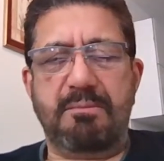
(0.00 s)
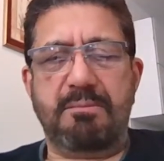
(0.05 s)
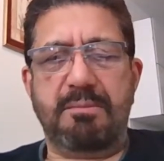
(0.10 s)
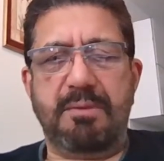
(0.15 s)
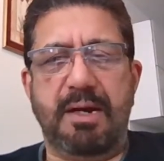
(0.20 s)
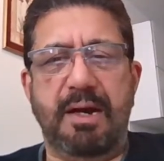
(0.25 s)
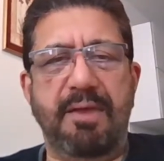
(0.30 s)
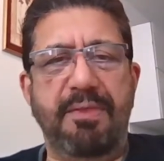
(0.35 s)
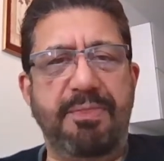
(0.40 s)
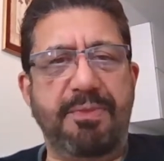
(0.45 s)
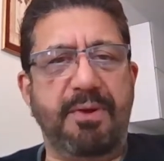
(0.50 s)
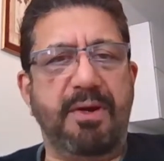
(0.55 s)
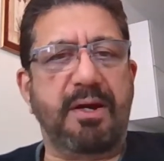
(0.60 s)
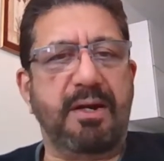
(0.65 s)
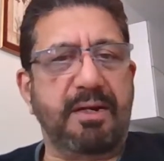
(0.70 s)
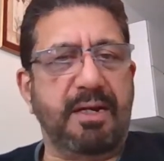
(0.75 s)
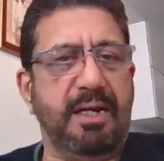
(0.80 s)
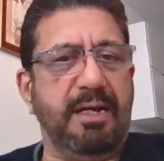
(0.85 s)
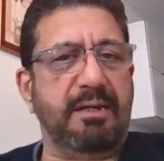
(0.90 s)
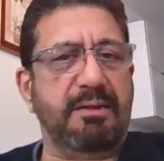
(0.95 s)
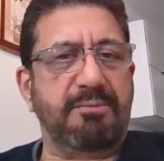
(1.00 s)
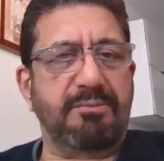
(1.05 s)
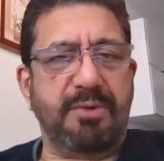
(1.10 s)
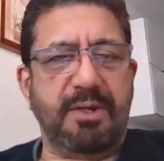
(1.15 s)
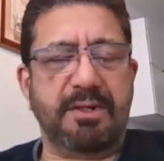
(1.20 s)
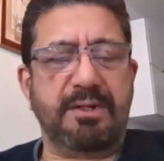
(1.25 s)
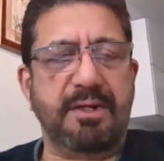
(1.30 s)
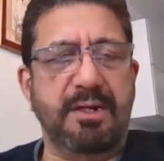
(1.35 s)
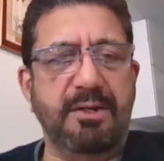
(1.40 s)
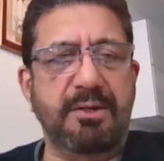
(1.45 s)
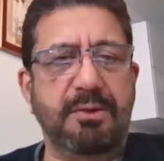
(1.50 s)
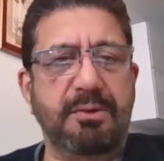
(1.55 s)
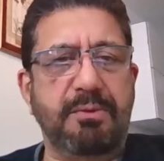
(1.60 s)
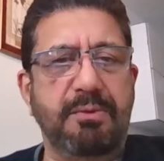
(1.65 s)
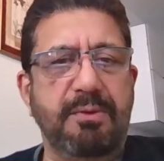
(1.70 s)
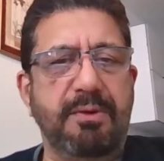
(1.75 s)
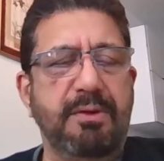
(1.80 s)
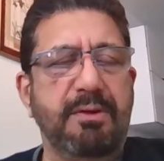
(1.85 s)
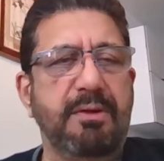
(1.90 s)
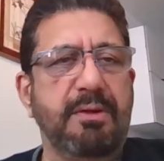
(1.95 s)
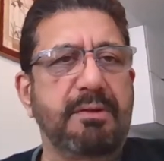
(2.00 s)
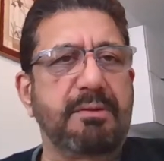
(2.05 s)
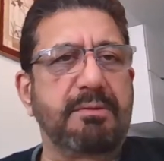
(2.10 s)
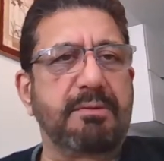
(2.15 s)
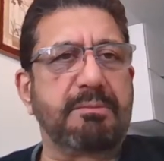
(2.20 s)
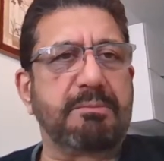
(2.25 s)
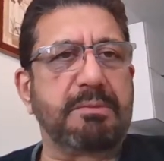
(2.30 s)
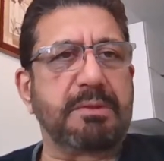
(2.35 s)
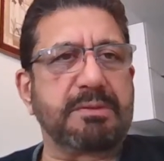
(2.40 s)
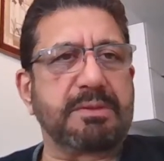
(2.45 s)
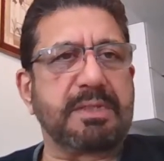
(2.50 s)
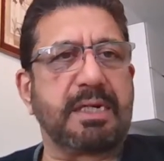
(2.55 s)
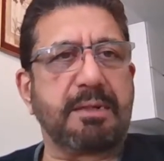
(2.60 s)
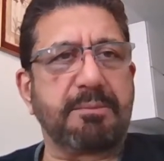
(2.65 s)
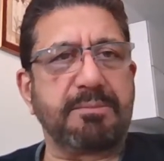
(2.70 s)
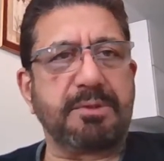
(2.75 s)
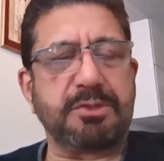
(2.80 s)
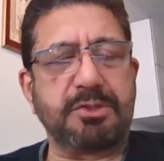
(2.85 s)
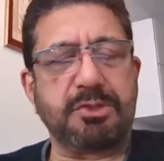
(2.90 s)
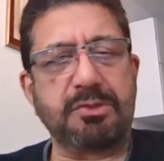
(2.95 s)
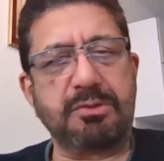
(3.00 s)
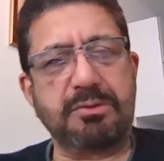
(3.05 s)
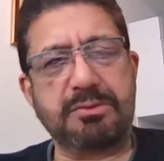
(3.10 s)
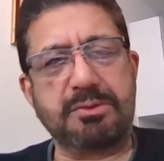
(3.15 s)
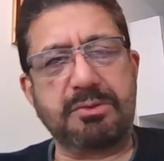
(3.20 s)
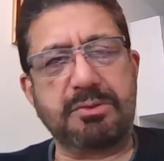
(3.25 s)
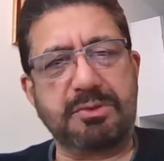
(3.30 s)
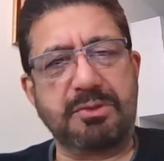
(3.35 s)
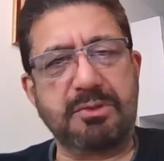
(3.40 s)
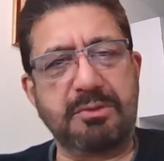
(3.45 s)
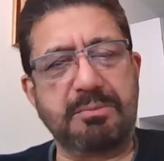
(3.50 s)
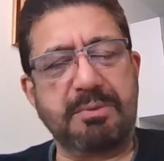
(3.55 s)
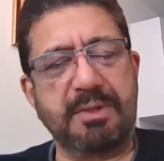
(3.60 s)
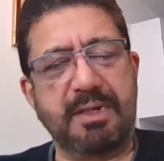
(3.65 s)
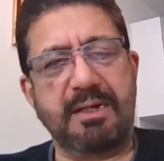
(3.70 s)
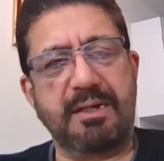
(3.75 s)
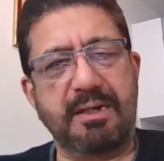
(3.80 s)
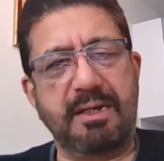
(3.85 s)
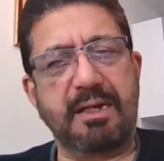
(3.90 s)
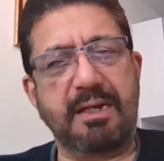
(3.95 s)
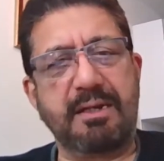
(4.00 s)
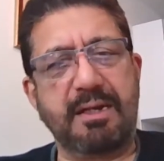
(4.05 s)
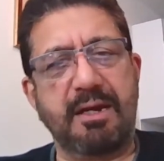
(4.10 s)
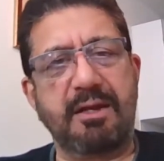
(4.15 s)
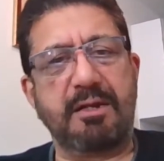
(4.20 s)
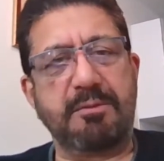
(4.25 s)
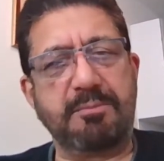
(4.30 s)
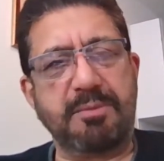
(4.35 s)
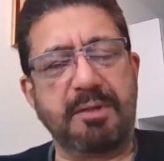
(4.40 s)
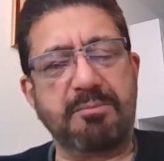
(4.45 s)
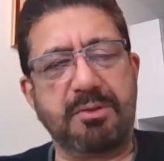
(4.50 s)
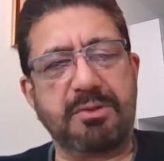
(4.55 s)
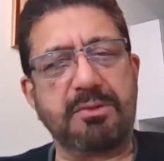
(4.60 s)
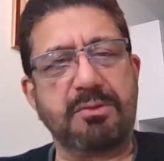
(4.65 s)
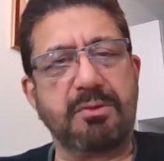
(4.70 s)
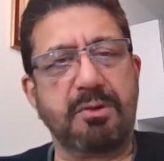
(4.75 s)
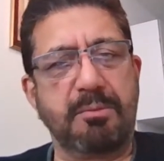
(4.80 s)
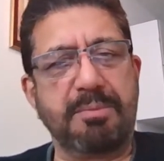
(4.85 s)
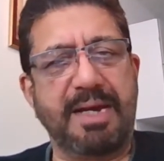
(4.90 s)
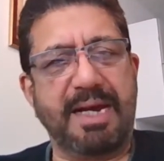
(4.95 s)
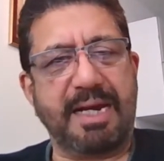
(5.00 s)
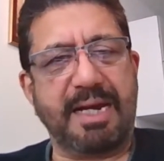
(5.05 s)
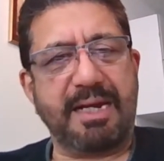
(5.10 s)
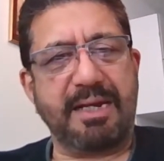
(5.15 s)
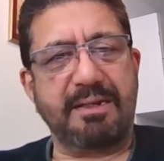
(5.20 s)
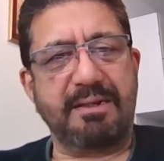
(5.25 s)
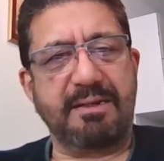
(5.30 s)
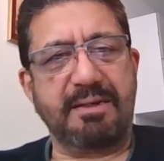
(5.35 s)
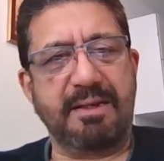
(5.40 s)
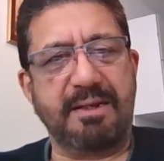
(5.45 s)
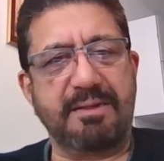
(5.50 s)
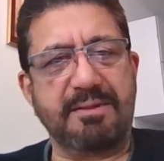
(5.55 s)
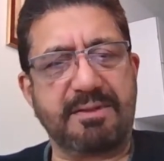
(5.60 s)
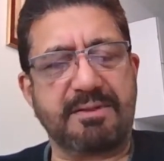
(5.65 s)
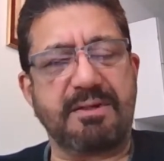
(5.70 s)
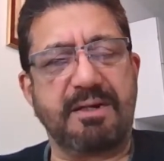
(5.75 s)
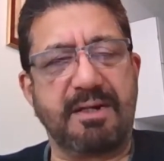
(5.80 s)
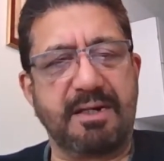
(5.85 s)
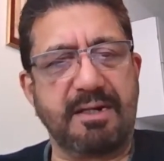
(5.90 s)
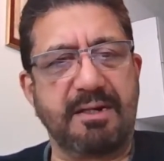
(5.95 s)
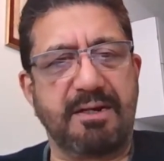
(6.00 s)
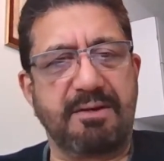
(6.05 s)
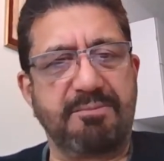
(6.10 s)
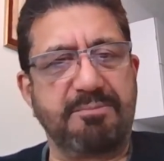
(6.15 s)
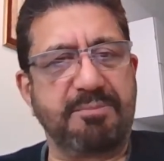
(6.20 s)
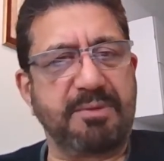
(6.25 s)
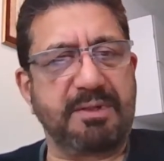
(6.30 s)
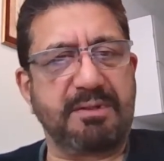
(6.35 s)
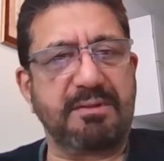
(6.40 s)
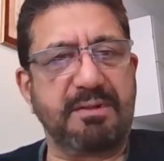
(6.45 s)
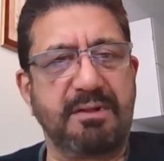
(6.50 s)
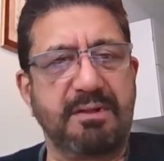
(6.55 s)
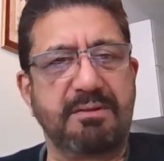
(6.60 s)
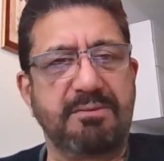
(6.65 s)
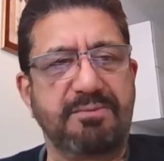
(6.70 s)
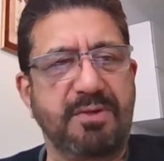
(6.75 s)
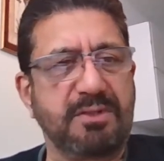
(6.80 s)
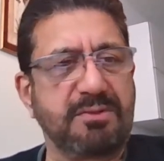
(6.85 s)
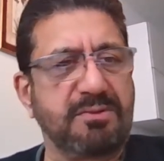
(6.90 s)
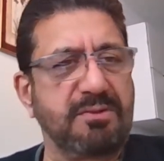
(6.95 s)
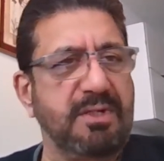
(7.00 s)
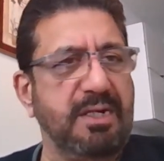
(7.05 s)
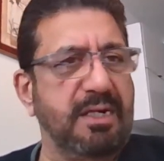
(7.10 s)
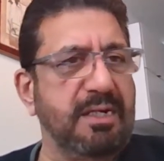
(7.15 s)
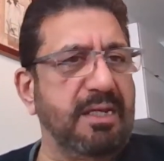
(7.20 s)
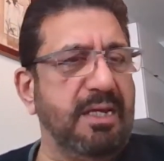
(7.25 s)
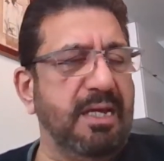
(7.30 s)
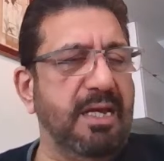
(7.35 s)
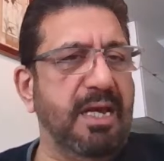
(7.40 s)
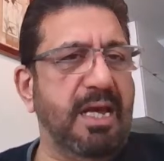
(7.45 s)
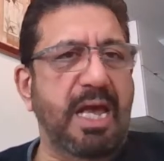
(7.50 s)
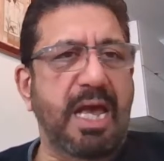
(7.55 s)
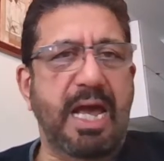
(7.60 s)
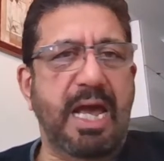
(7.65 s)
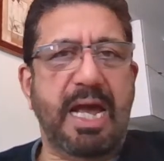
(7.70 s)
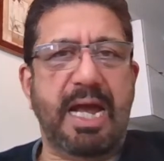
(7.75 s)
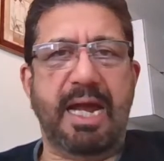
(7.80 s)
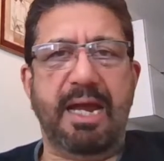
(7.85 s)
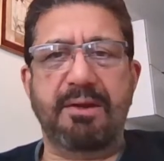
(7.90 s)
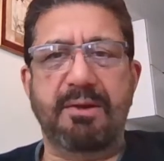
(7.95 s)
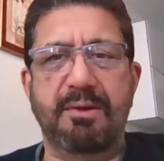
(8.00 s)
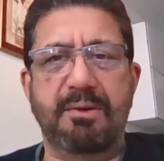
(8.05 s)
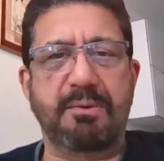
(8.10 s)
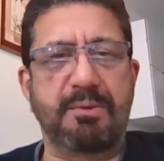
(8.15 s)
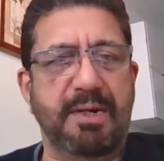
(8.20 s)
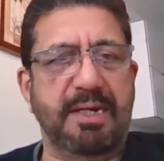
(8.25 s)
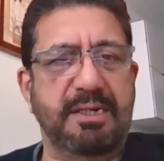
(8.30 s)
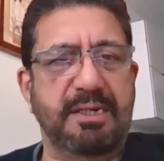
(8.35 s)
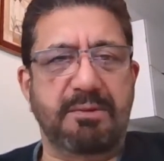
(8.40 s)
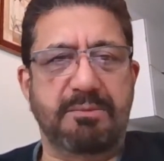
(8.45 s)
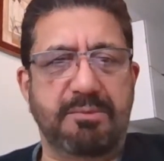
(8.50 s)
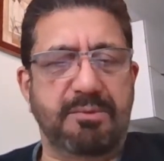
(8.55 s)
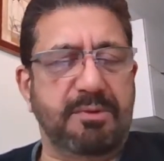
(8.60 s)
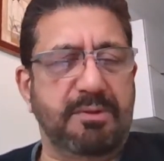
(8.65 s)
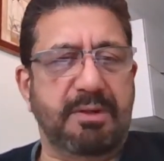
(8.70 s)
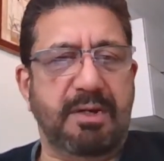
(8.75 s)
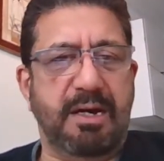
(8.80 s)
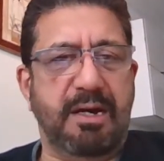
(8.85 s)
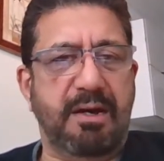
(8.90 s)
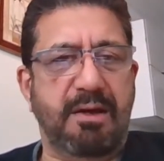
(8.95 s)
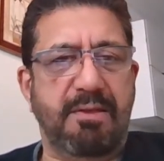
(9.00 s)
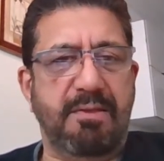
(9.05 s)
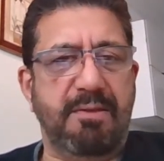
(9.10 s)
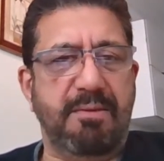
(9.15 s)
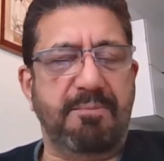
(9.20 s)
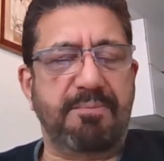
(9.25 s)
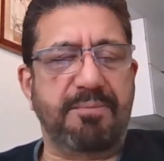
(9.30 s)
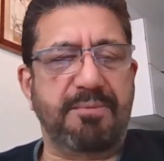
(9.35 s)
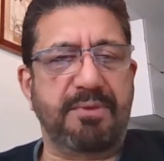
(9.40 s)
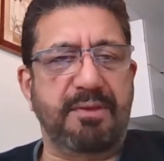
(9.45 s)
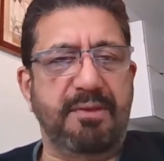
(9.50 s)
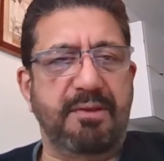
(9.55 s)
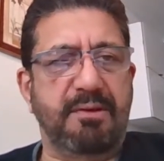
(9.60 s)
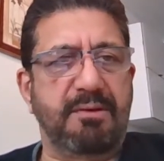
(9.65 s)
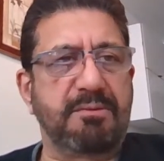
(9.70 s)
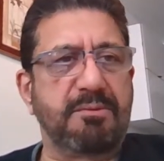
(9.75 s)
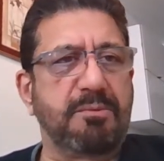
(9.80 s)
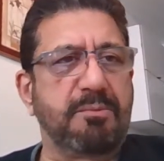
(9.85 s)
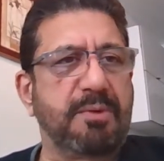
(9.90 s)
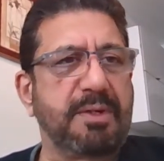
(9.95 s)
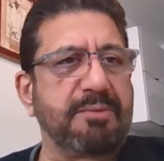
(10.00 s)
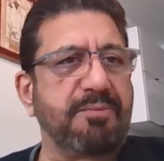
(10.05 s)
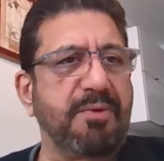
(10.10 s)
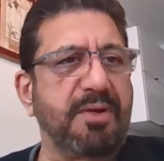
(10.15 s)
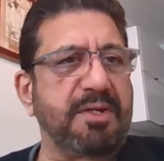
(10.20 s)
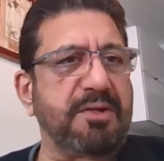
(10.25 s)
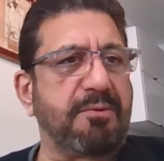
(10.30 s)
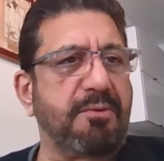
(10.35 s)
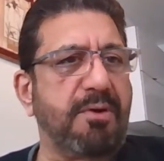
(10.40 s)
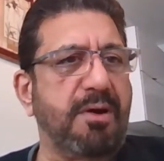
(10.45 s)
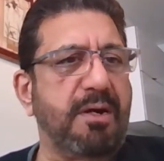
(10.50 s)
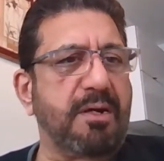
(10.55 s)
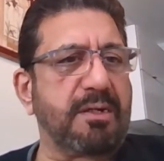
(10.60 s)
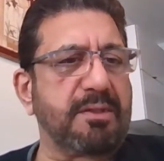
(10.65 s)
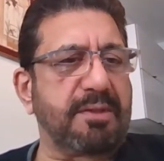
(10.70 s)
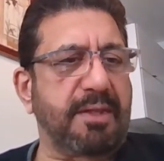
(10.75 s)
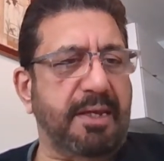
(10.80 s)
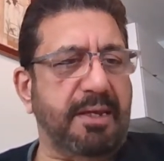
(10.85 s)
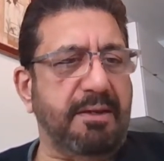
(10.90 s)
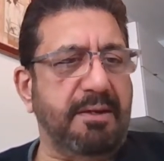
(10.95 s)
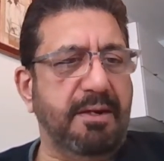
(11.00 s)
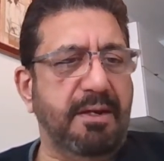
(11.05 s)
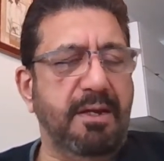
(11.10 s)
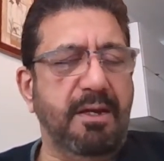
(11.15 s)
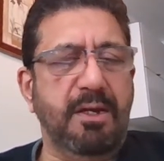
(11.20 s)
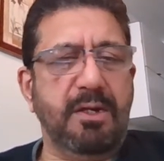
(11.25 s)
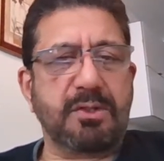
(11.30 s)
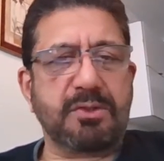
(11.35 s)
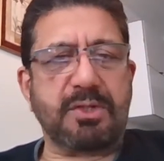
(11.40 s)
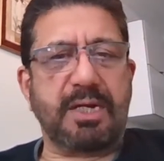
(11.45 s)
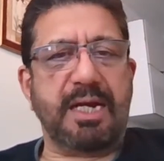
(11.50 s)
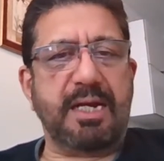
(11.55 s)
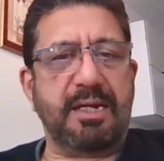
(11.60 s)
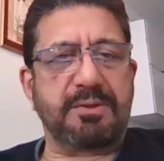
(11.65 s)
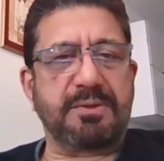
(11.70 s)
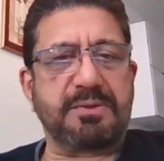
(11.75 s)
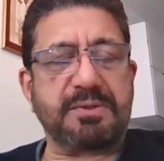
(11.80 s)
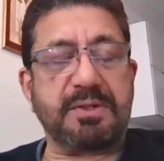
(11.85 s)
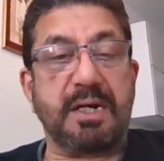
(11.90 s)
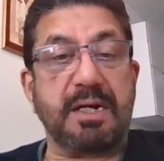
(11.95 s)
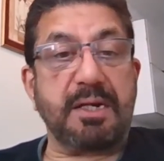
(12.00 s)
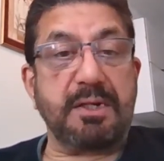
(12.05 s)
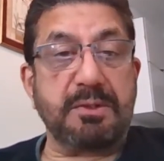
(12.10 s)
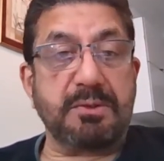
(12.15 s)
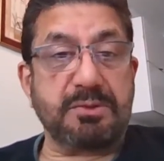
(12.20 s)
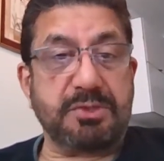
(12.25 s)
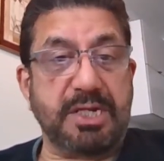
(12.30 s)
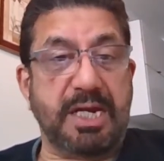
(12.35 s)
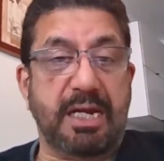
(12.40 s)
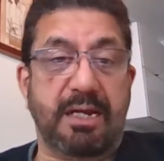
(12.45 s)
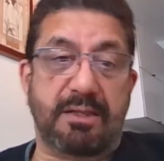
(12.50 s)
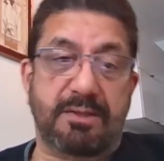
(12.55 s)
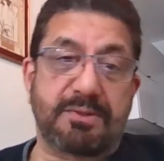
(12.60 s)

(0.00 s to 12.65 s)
I thought I went into the set up the YouTube, and I'll be able to go back and start it up. But unfortunately, I had no idea how what went wrong there. So I had to start a new channel.